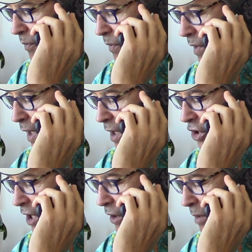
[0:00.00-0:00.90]
You got to
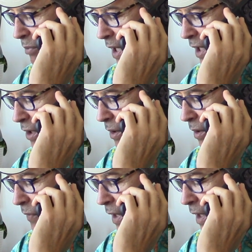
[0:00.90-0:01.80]
cherry pick
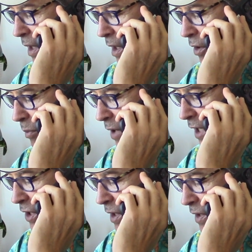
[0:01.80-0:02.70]
your
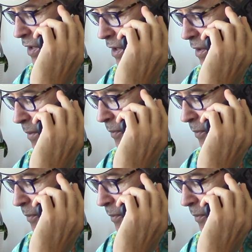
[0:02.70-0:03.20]
patients.